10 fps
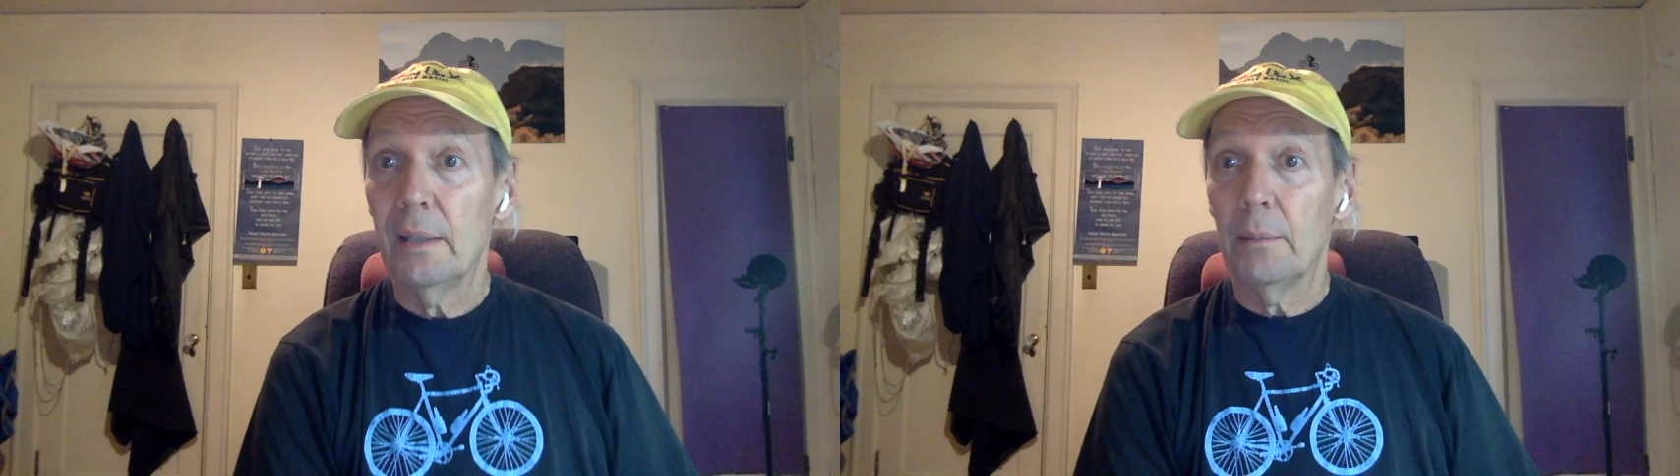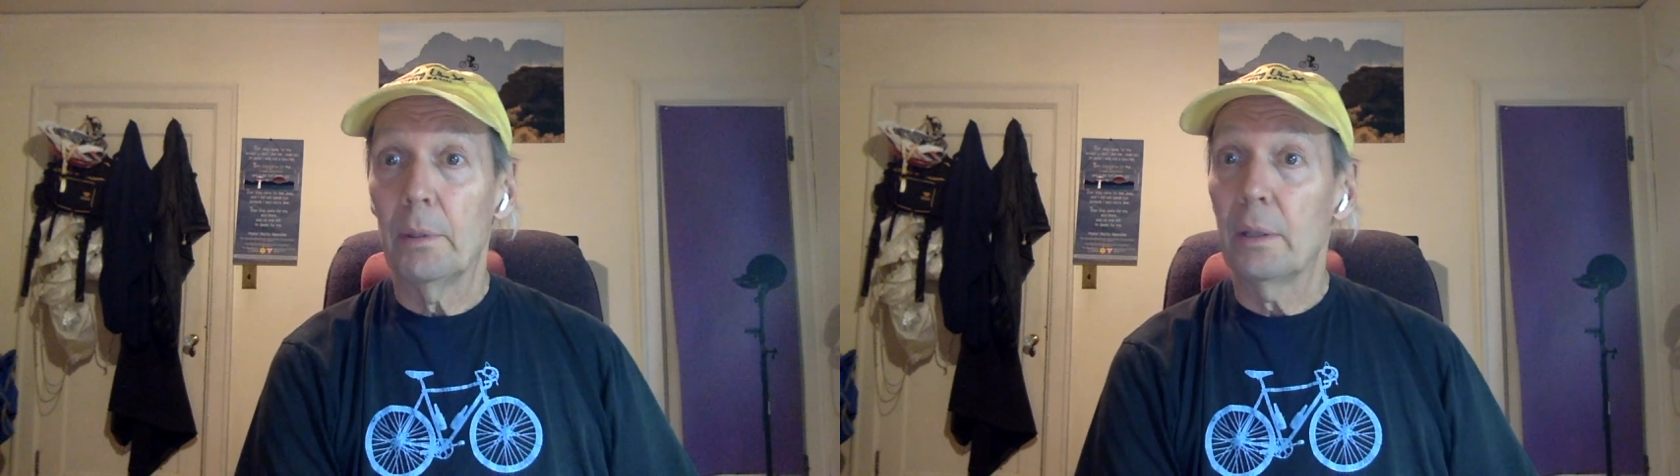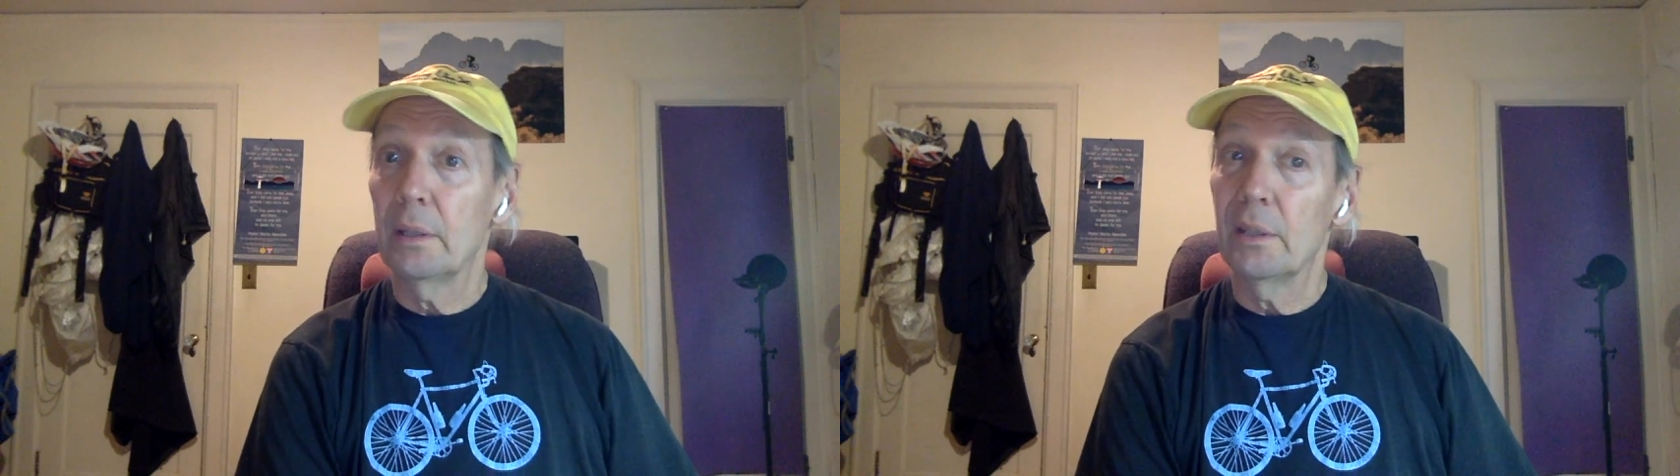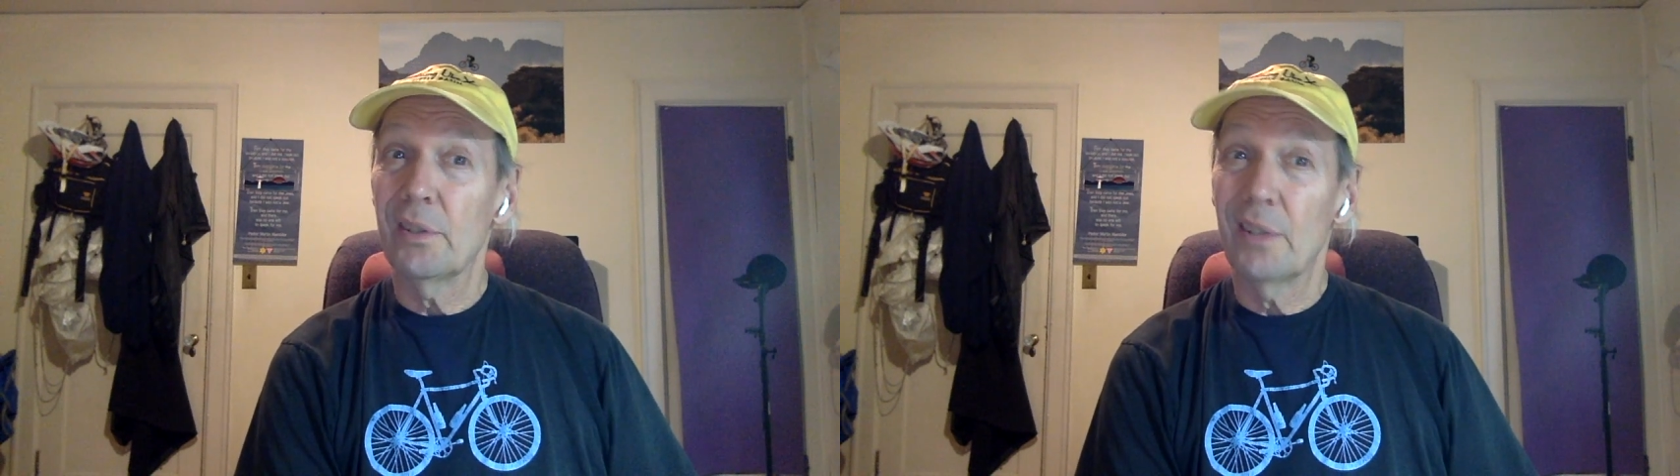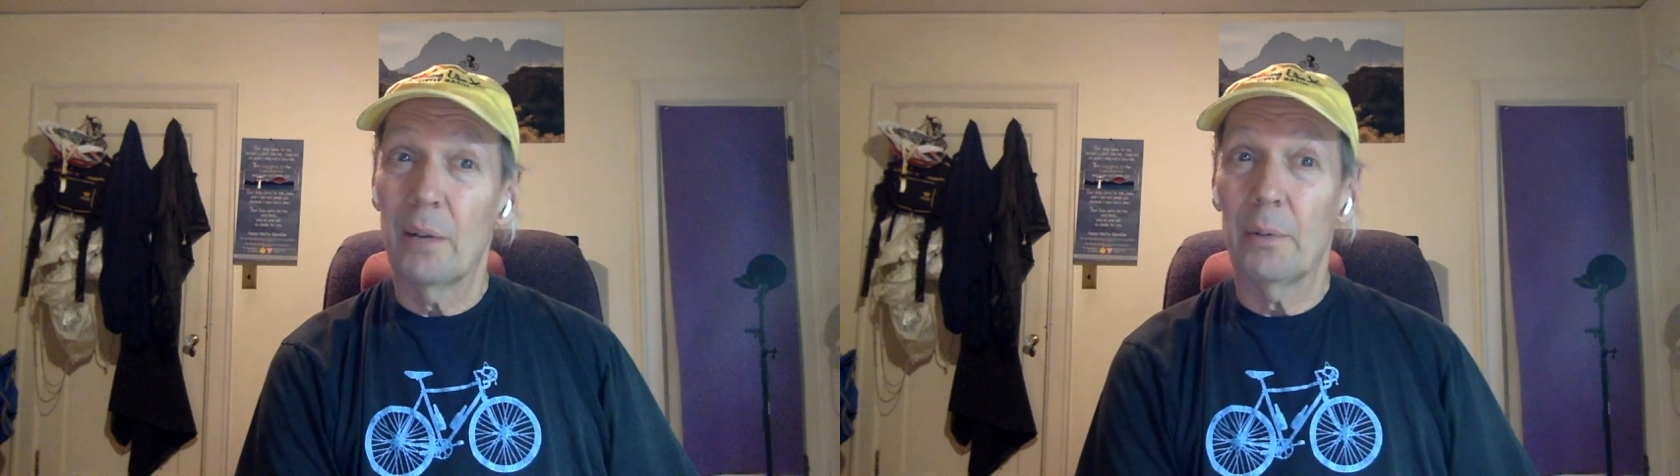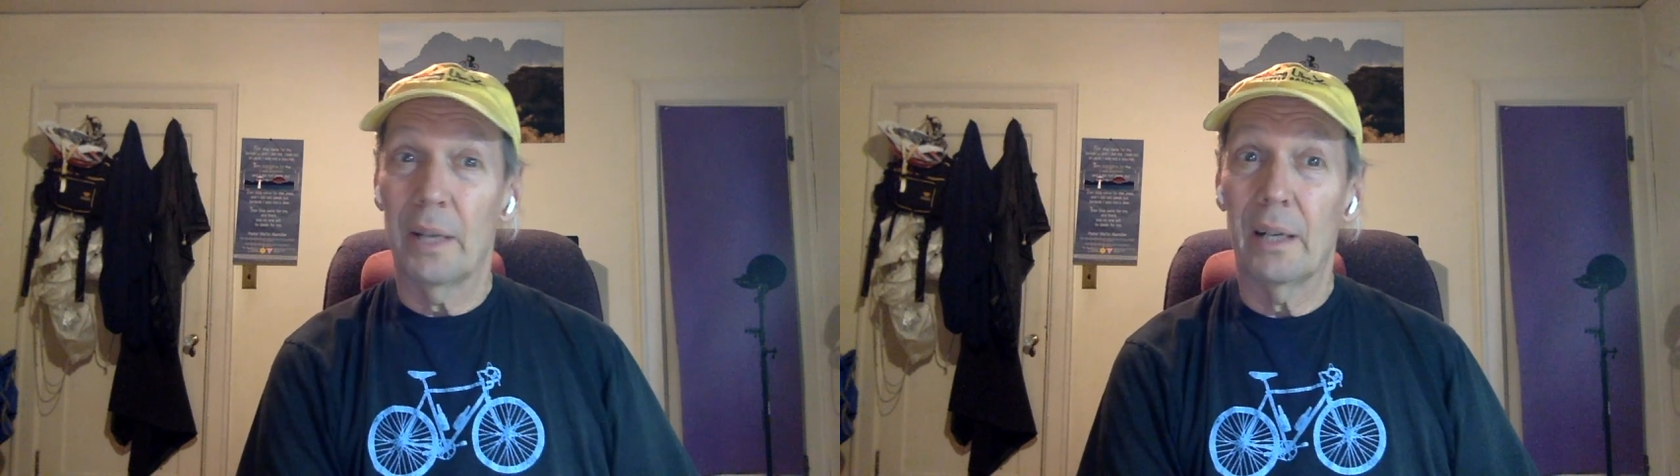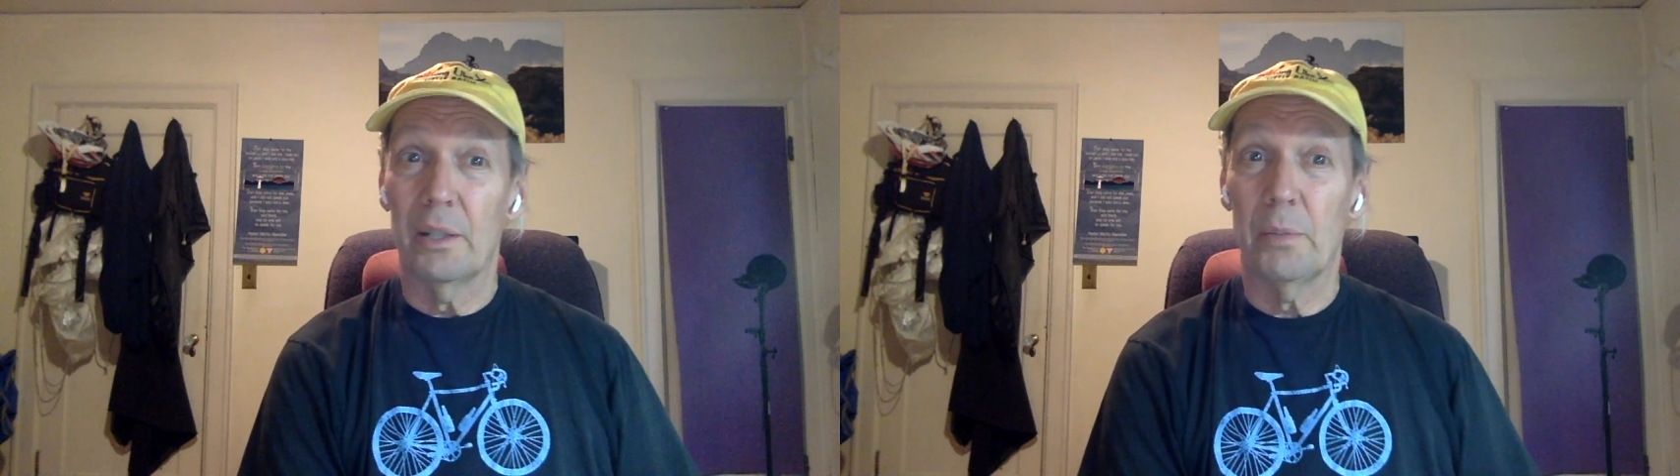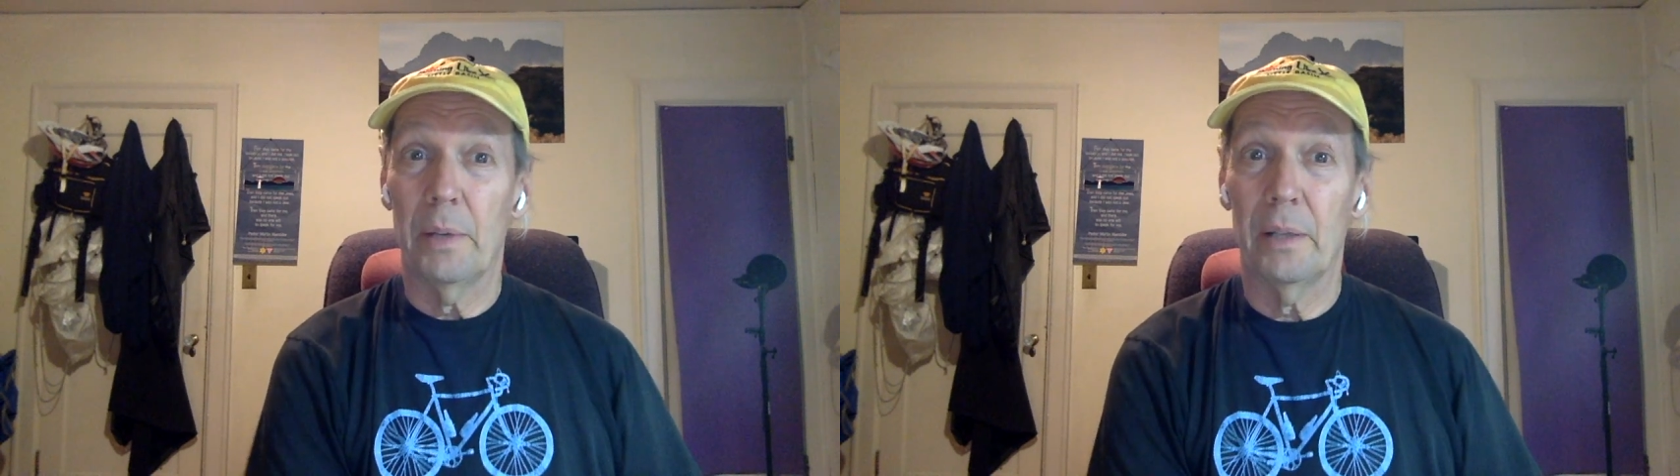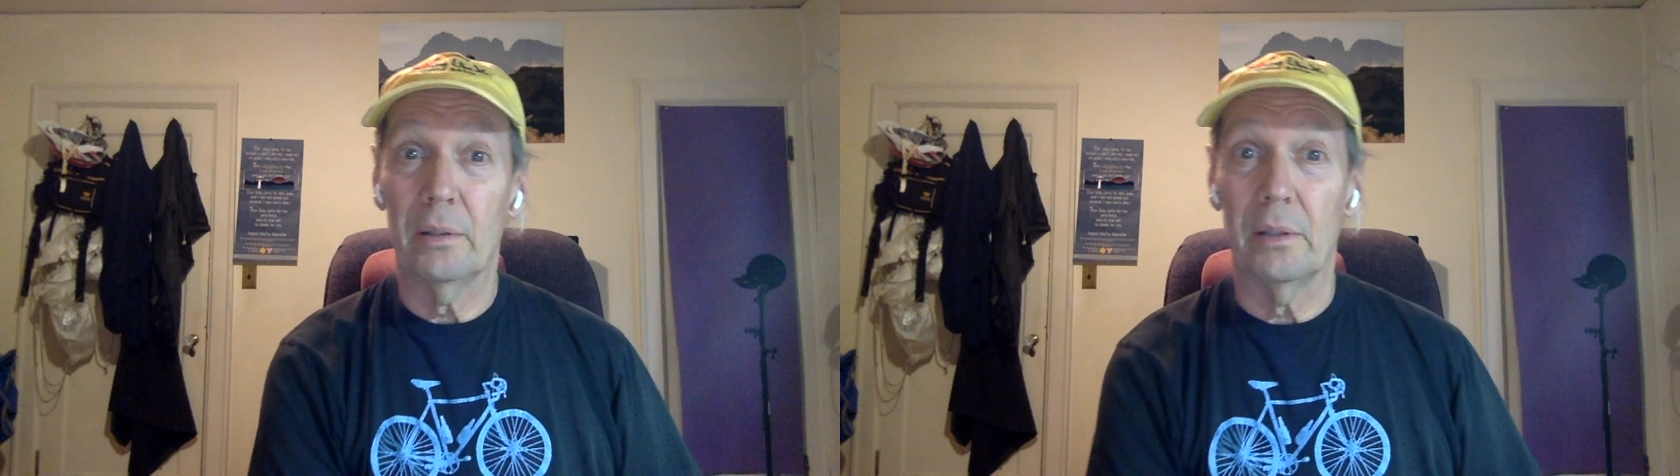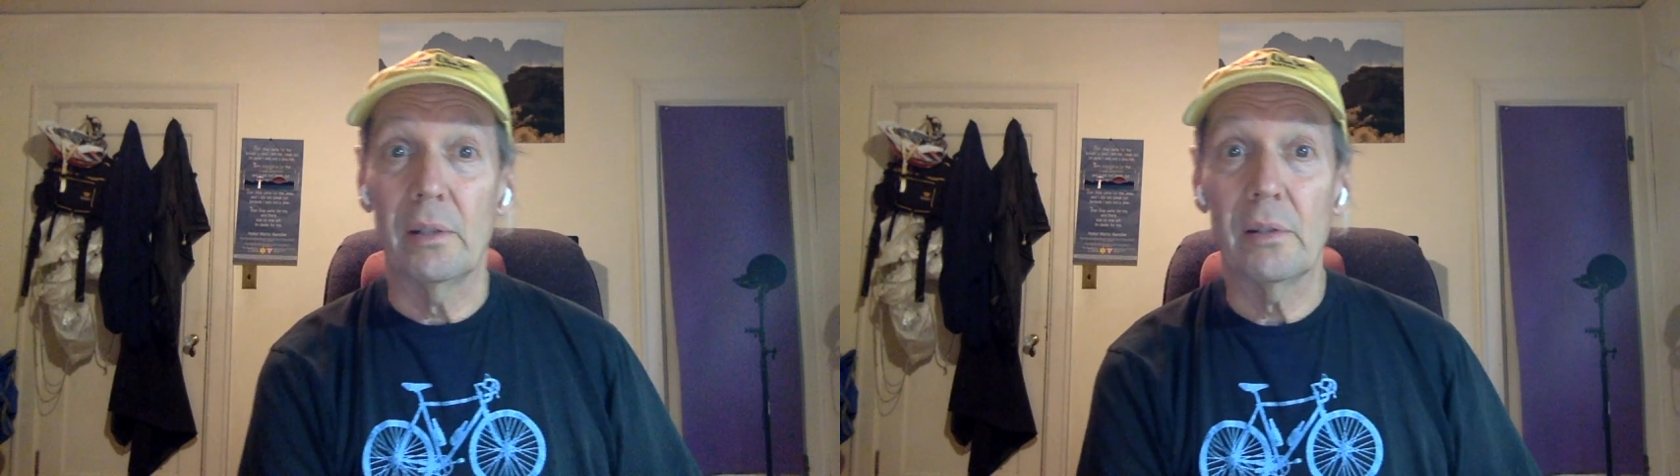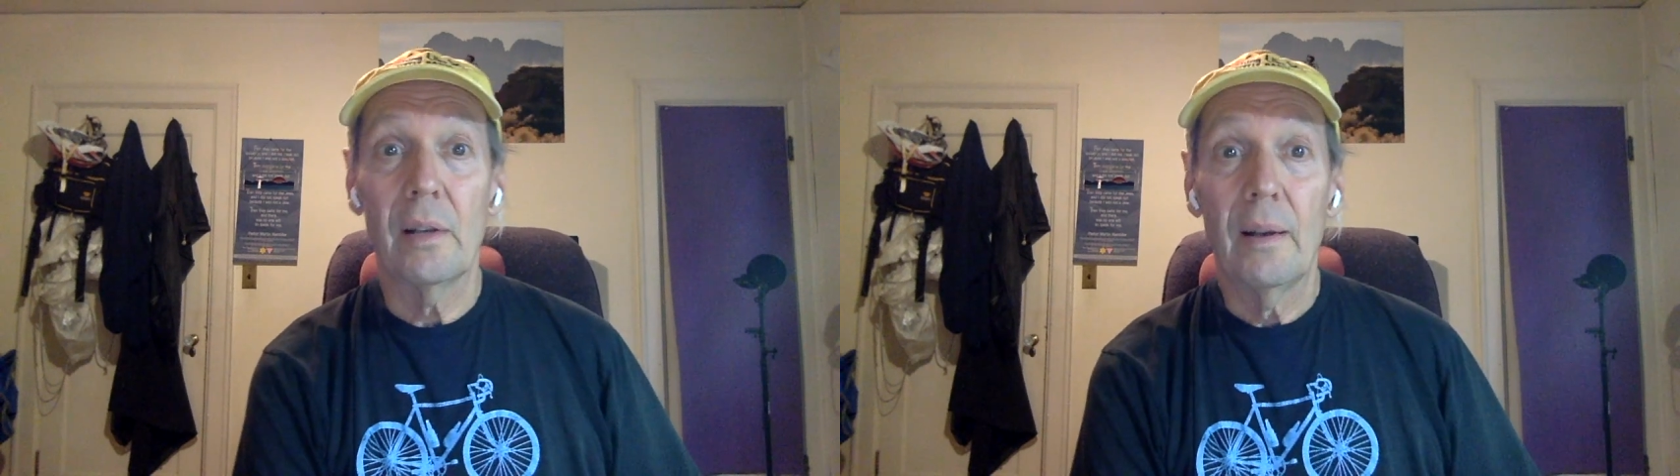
but it's not without its penalties.